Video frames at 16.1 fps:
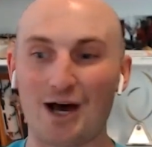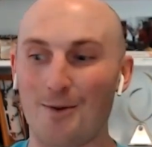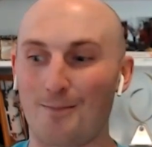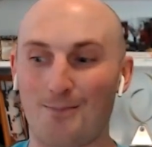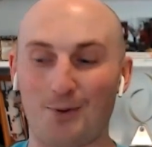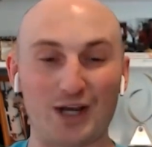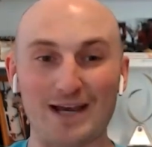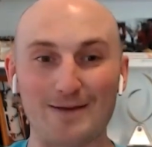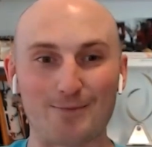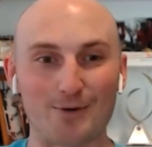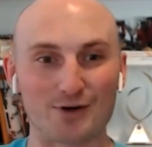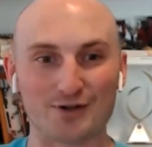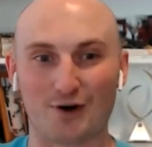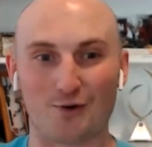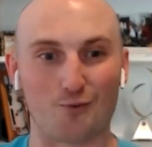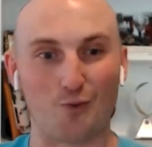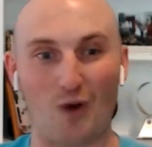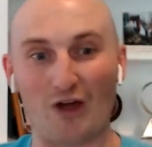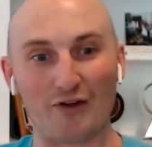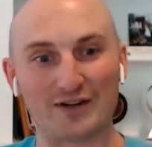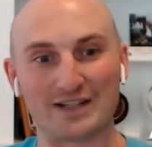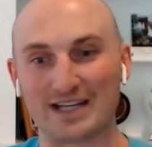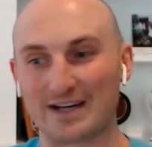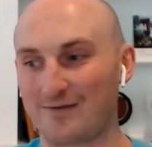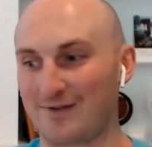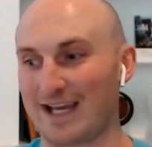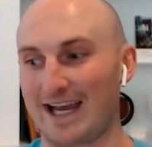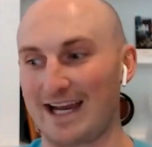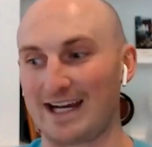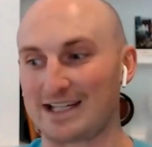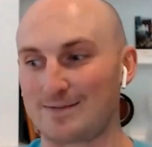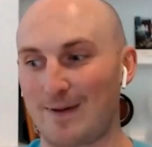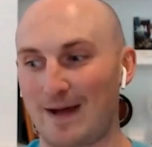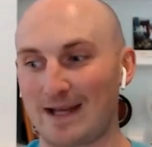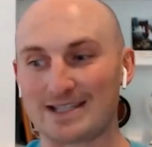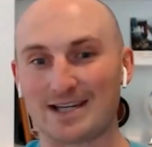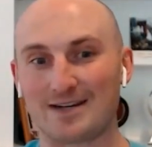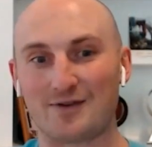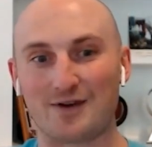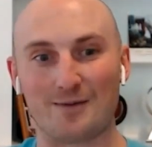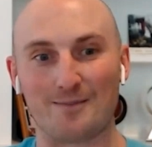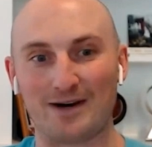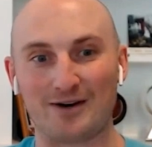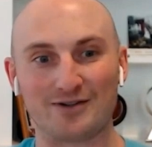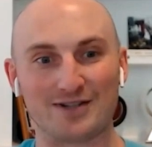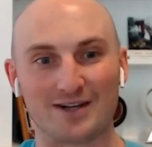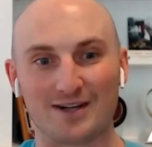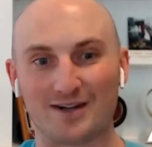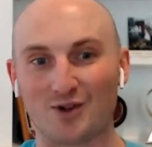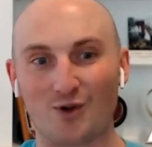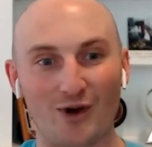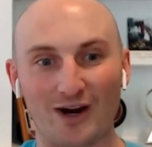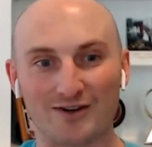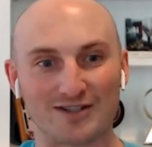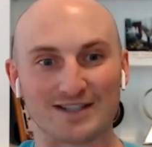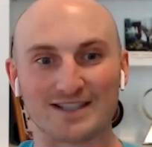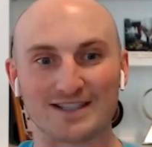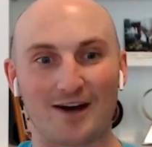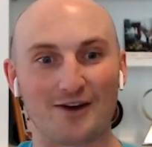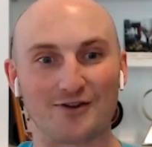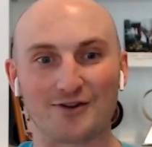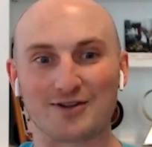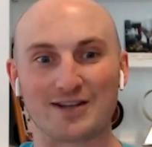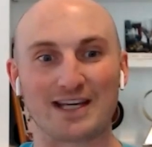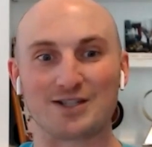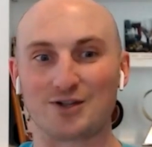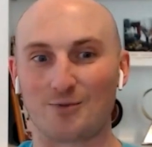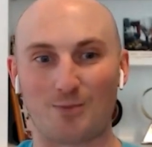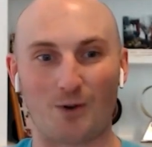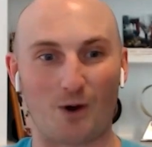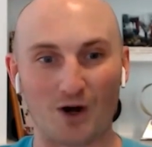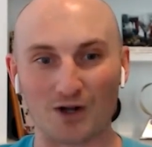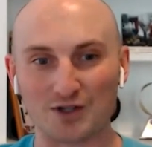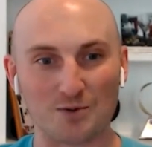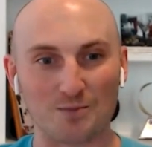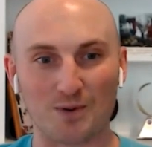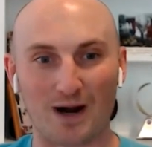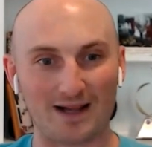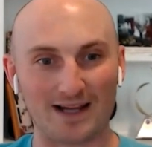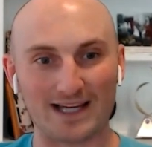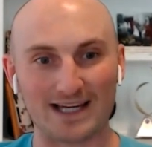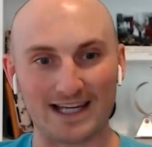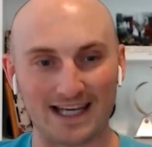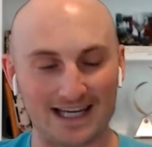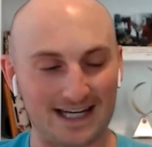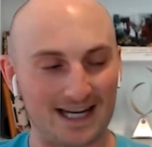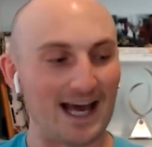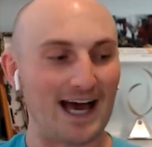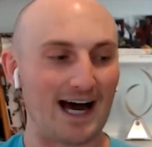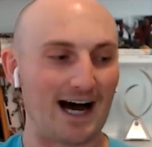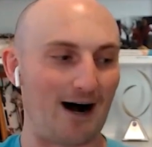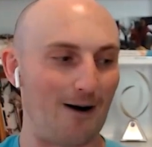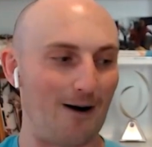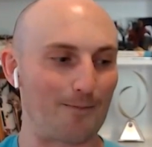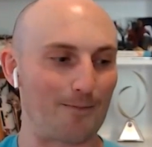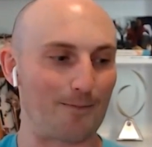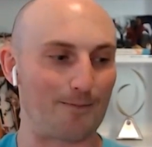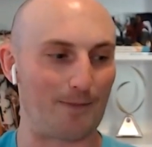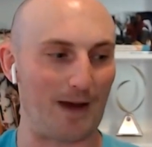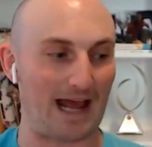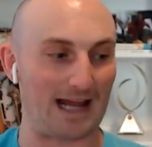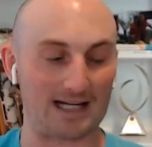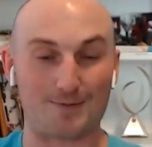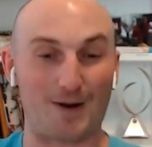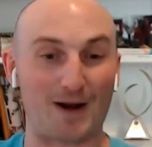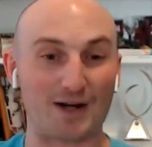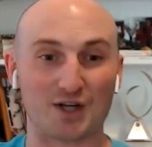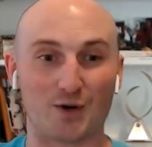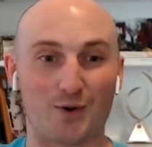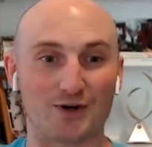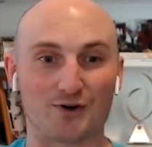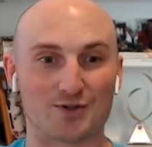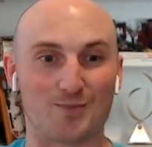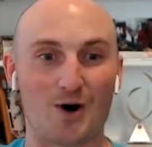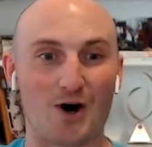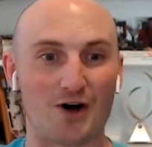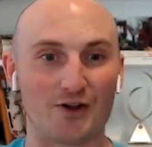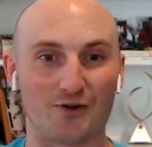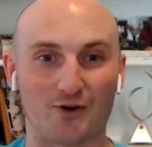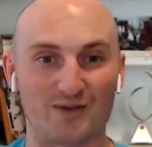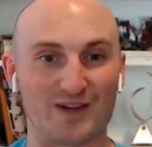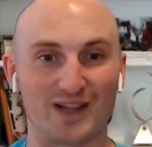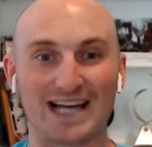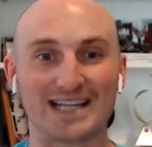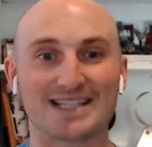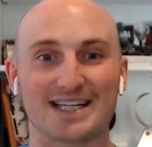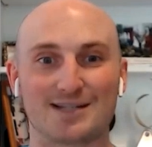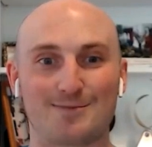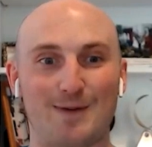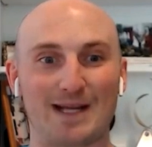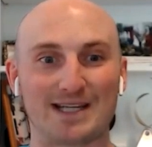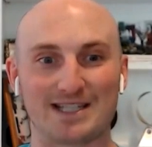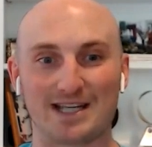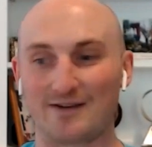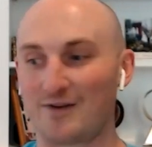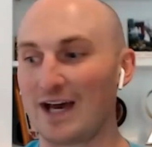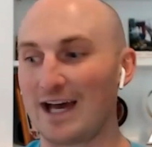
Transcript: Bookkeepers are relatively inexpensive compared to lawyers and other things you'll also probably need. Um, and especially when you're small, they're even less expensive.